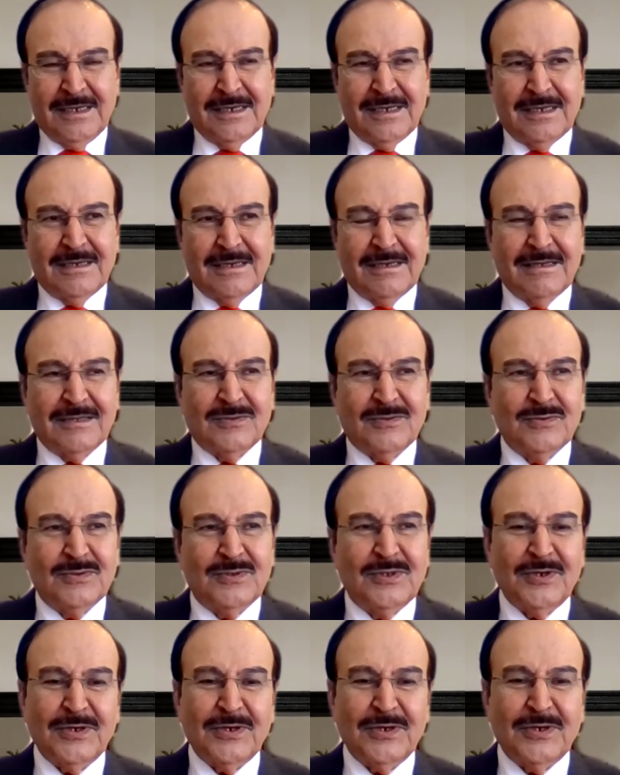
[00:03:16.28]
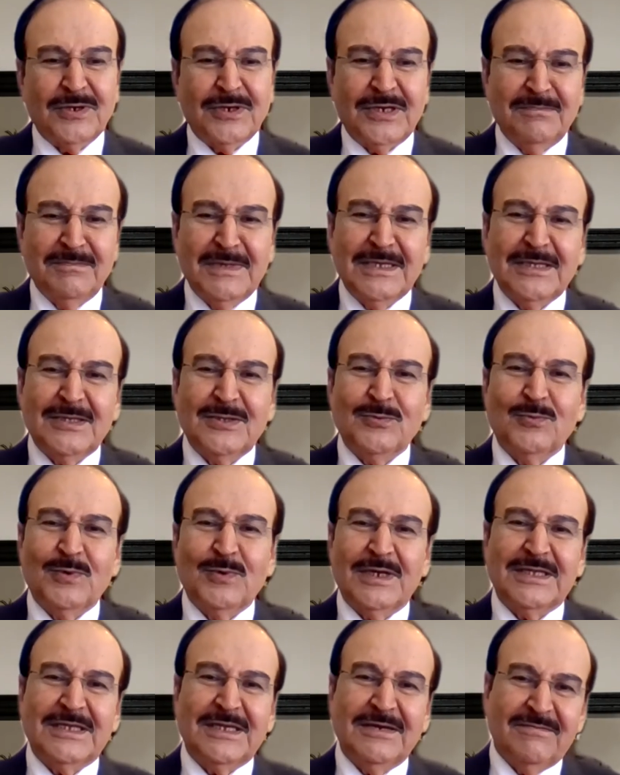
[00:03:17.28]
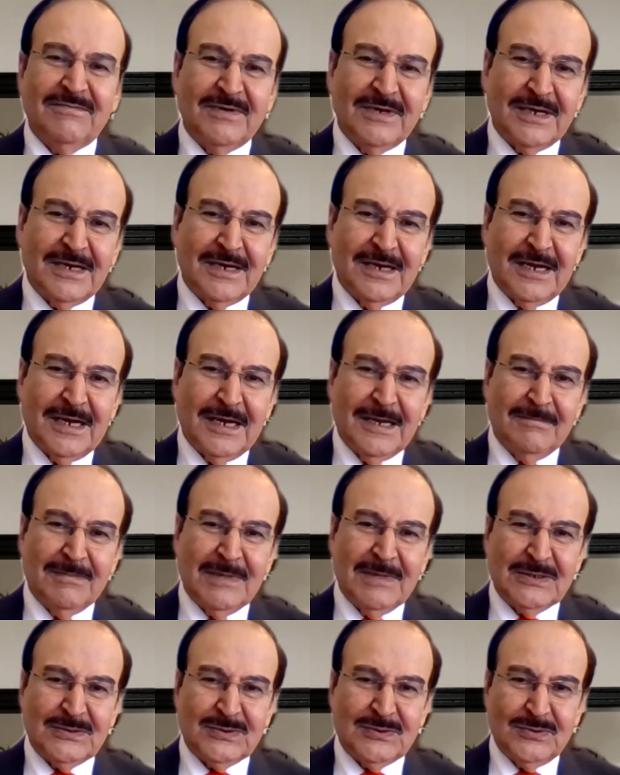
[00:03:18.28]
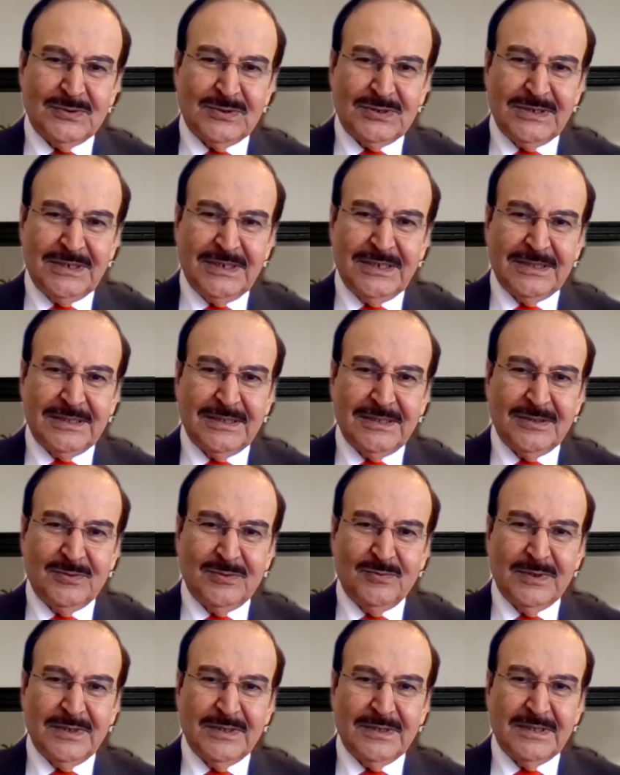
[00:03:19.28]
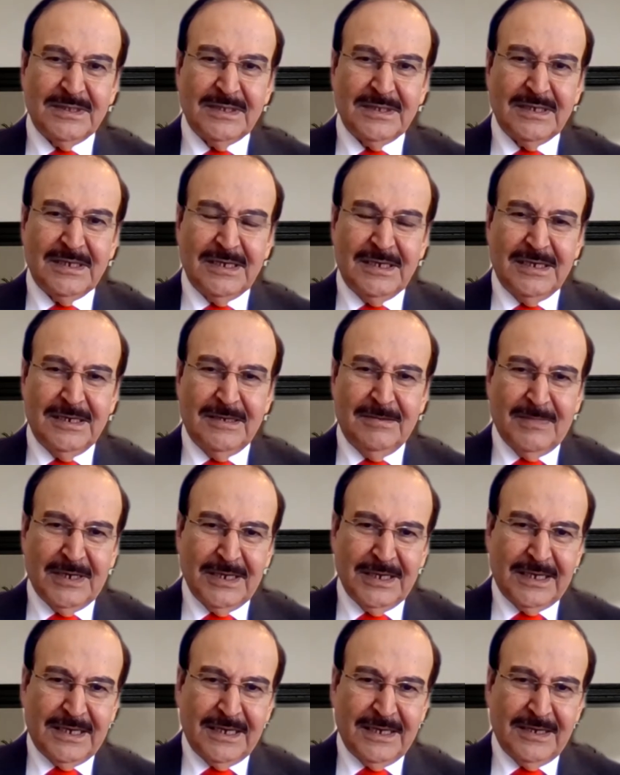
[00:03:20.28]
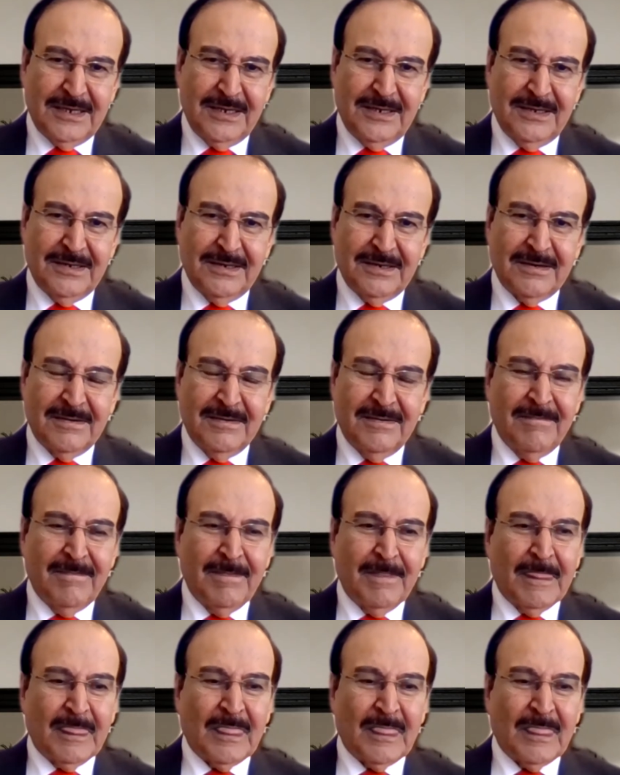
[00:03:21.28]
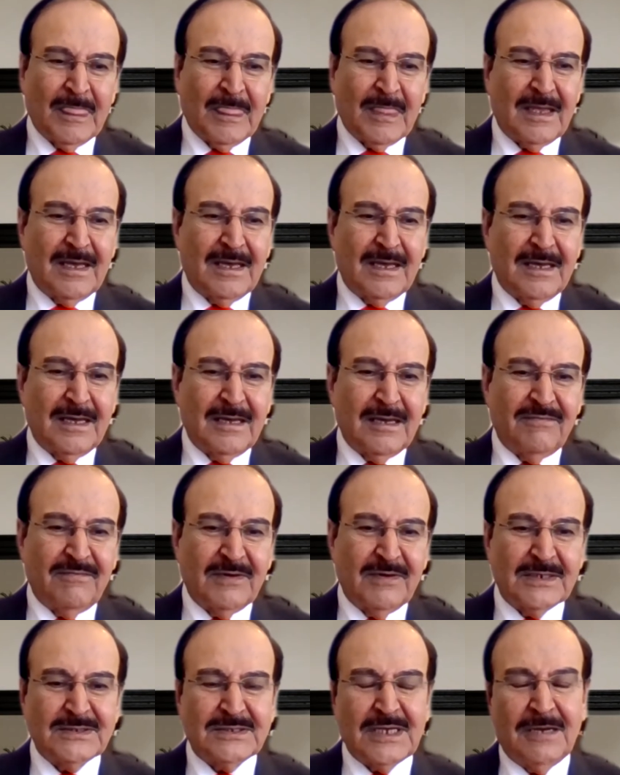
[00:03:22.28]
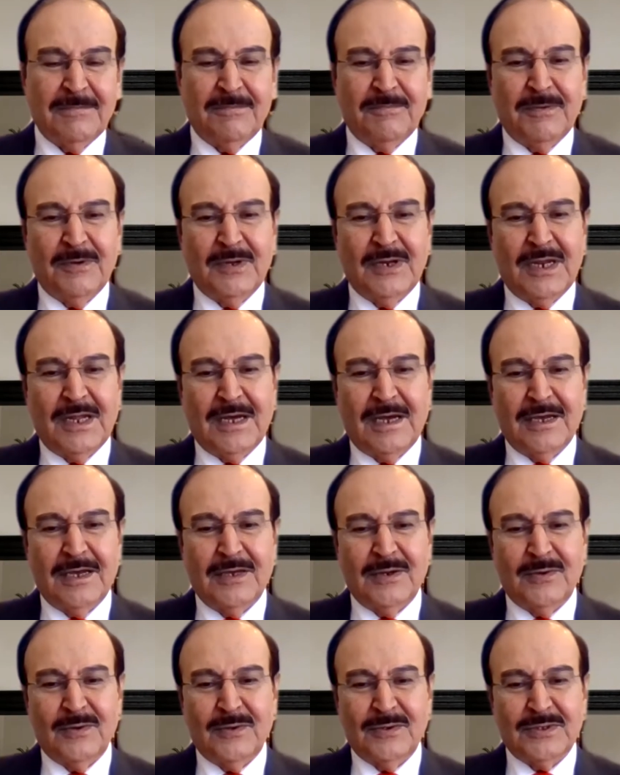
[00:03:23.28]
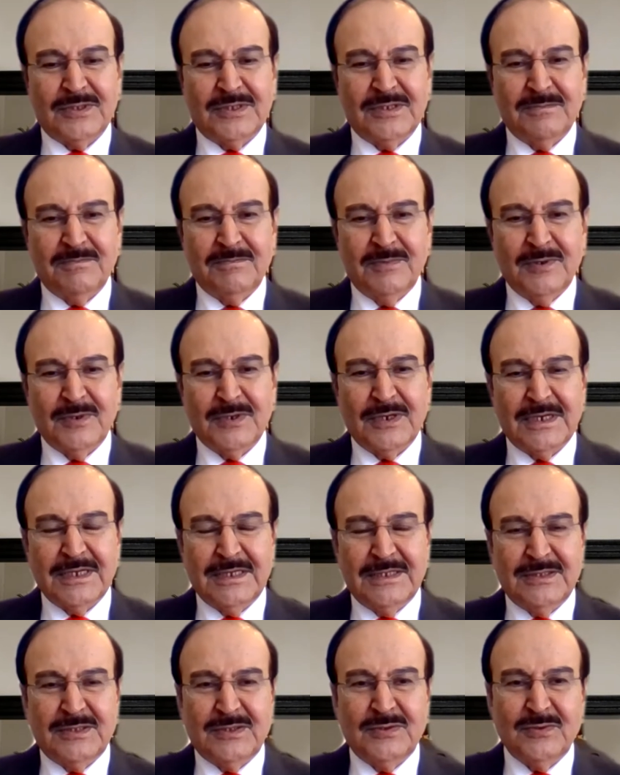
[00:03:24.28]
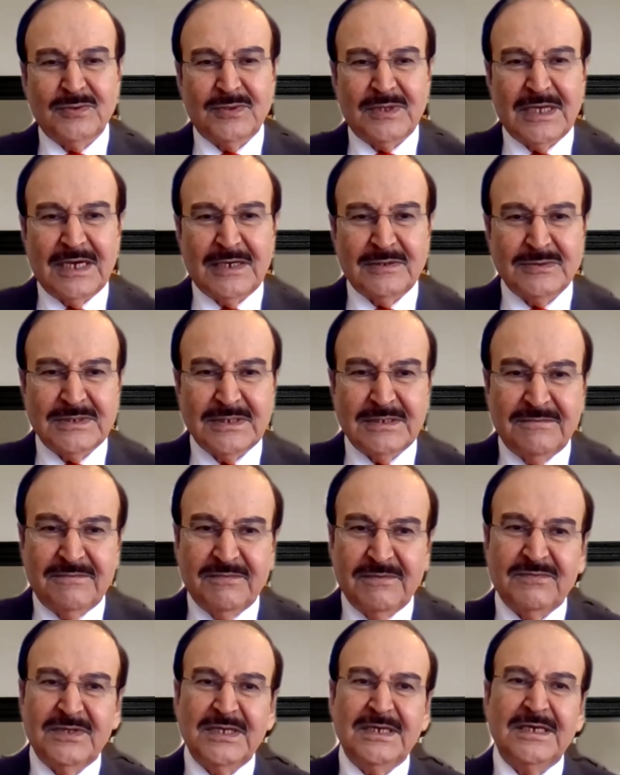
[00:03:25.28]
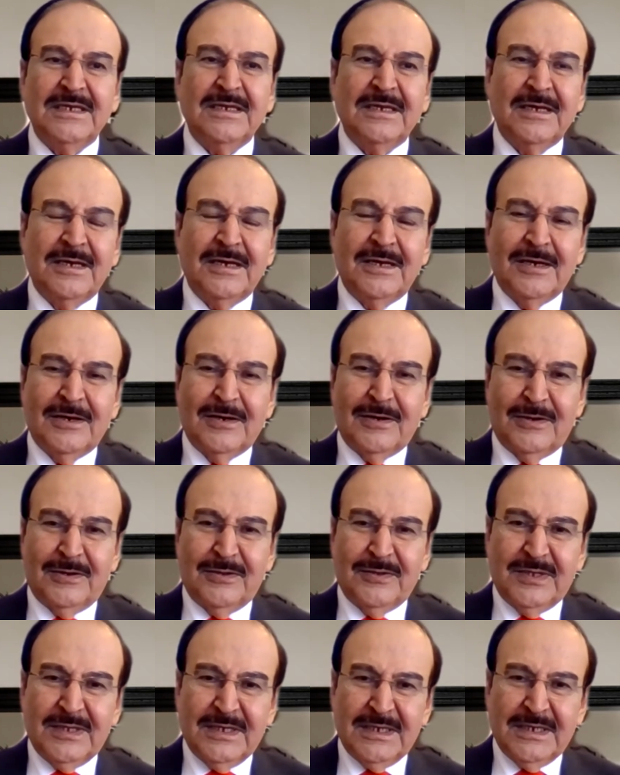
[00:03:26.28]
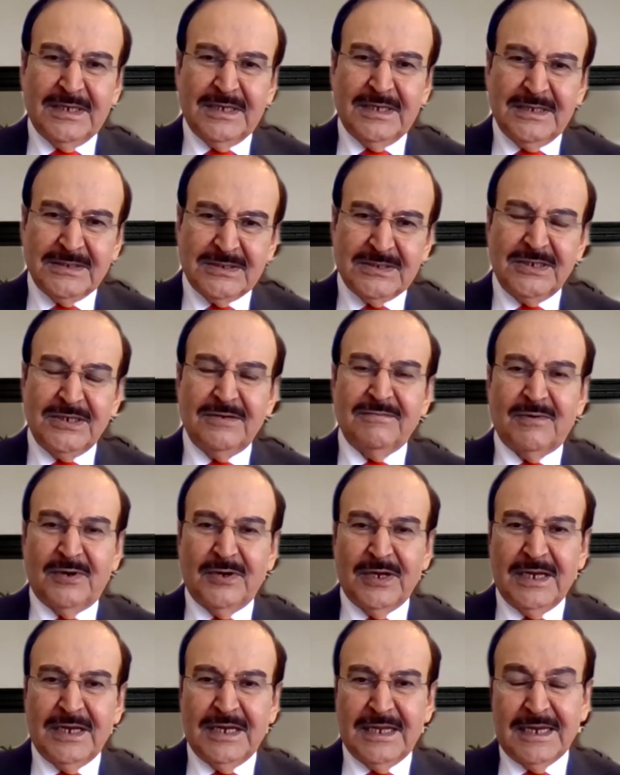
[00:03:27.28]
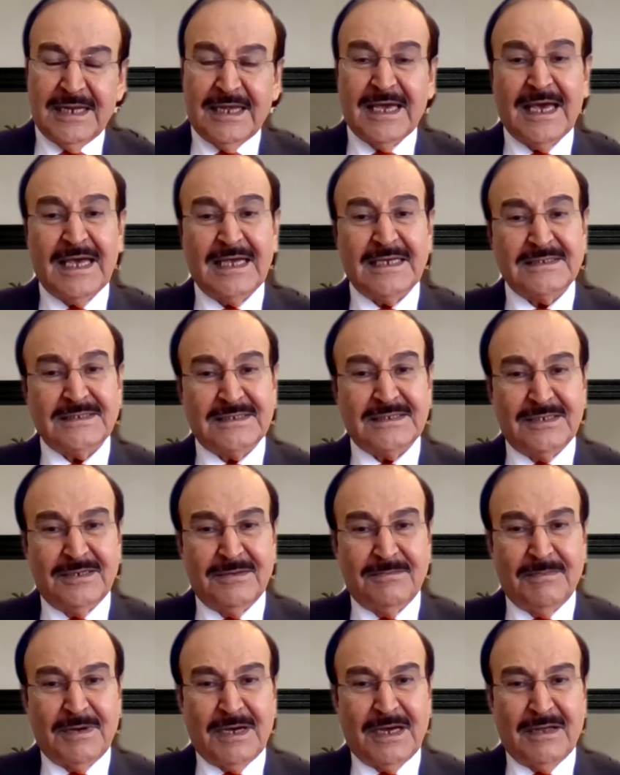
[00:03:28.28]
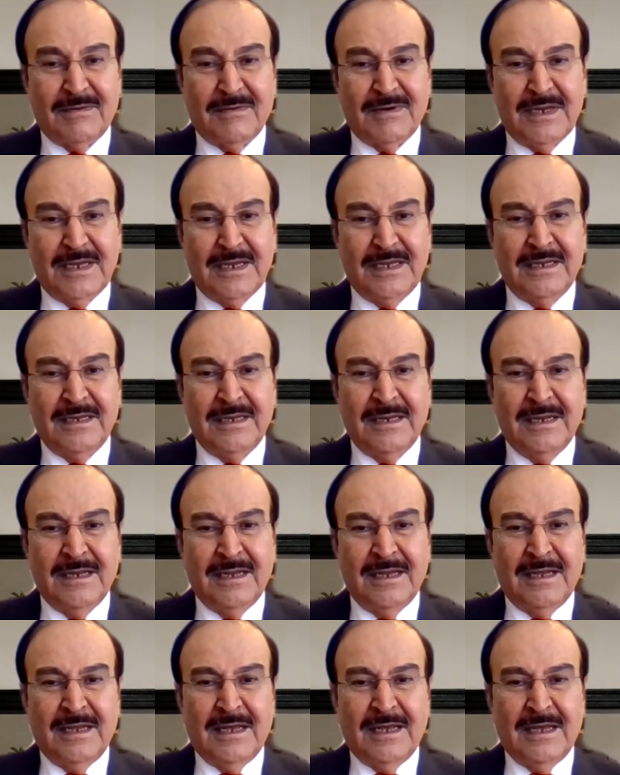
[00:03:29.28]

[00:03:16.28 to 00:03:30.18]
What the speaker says: to document whatever I'm associated with in my career. For example, I wrote a book in 2015 on the history of oil and gas in Bahrain,